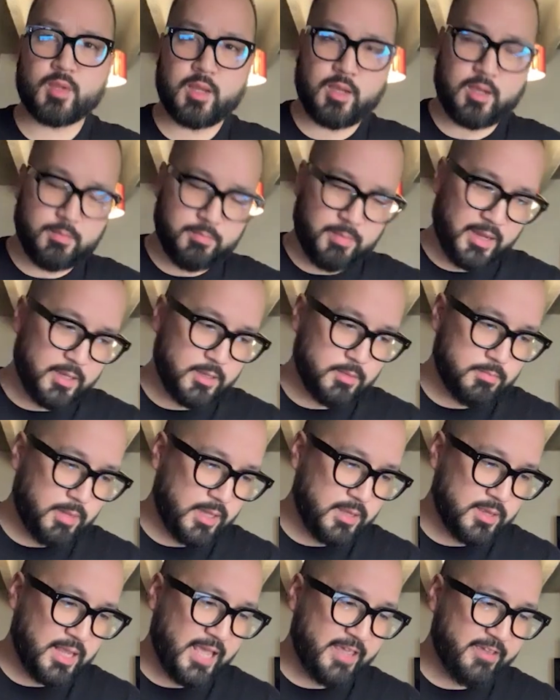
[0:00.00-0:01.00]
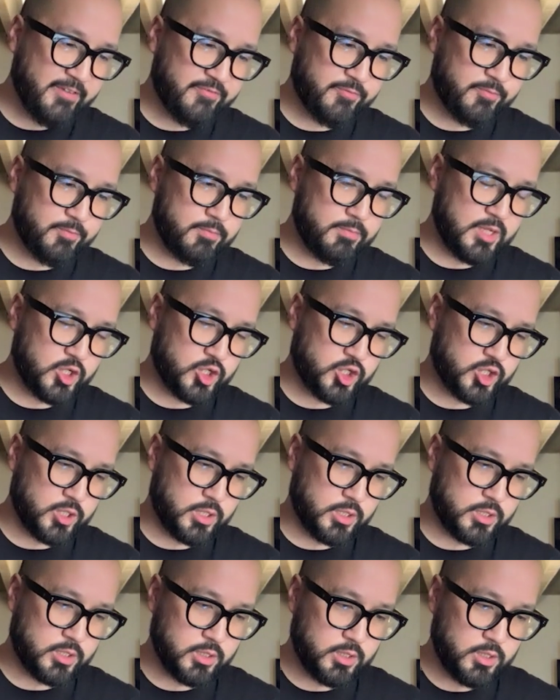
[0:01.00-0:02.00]
My my life
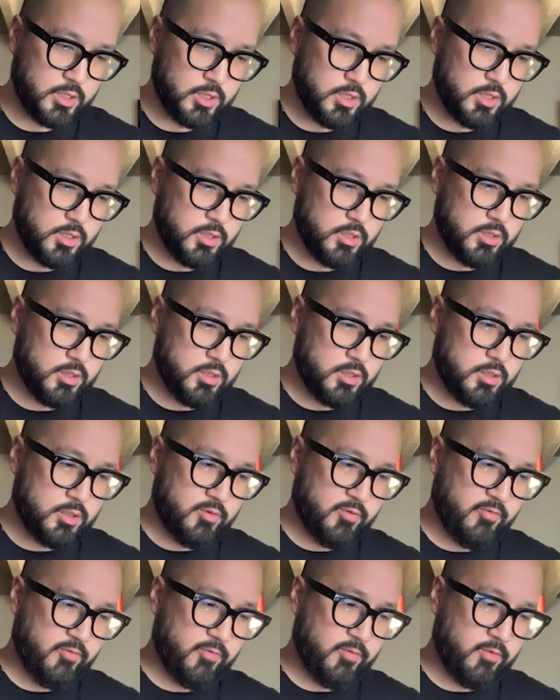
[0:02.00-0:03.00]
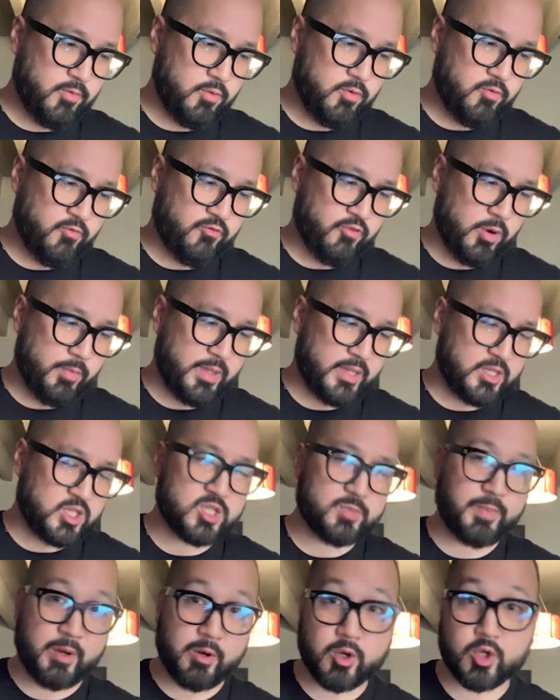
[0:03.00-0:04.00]
mission from a
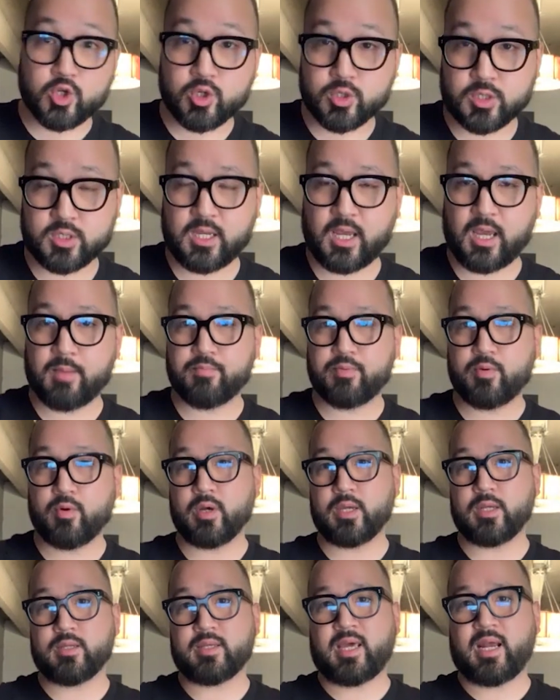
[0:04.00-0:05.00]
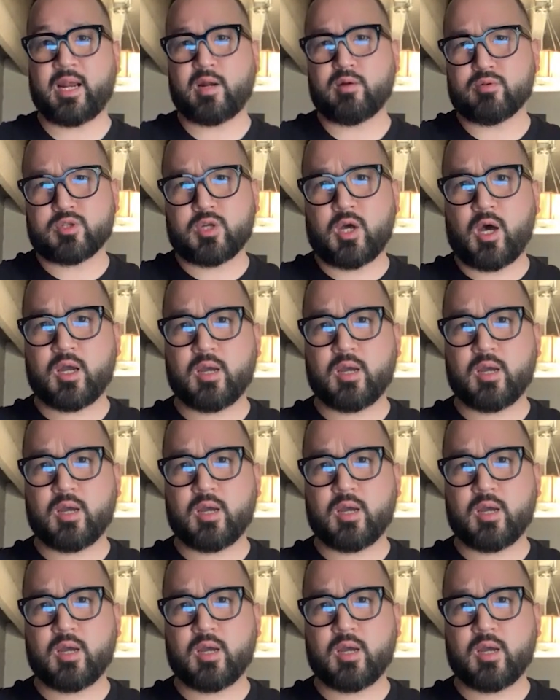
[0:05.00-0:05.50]
spiritual standpoint that I don't talk